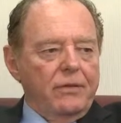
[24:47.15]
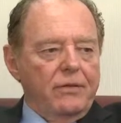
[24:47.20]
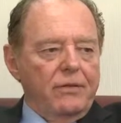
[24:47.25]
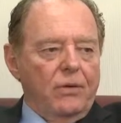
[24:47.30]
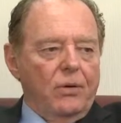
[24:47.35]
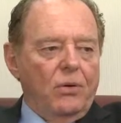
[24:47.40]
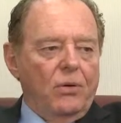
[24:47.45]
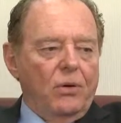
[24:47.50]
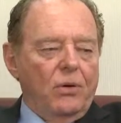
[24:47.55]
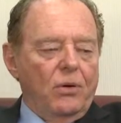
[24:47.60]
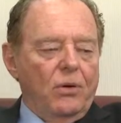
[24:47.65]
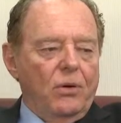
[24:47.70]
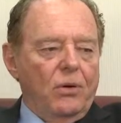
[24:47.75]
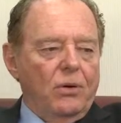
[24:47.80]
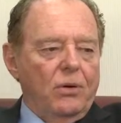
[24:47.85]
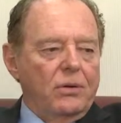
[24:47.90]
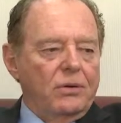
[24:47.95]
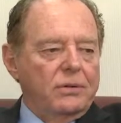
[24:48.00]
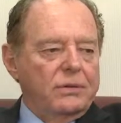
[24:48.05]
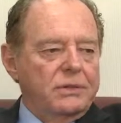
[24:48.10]

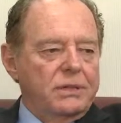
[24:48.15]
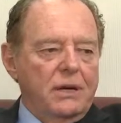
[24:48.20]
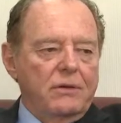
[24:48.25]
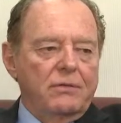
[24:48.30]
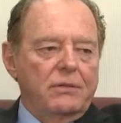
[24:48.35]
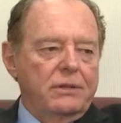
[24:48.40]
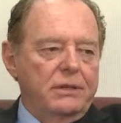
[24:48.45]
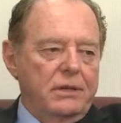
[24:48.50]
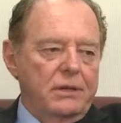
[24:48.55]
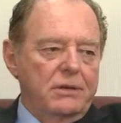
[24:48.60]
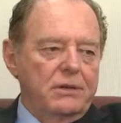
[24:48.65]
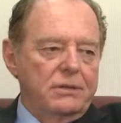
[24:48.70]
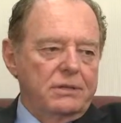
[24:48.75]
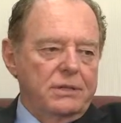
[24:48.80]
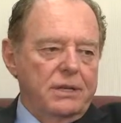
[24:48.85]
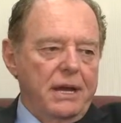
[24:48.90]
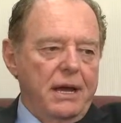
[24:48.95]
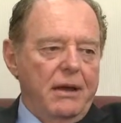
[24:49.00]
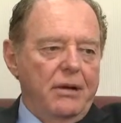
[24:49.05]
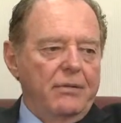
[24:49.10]
for several
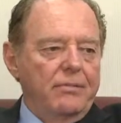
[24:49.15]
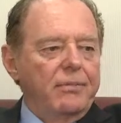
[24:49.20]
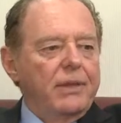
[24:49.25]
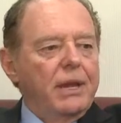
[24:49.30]
years now.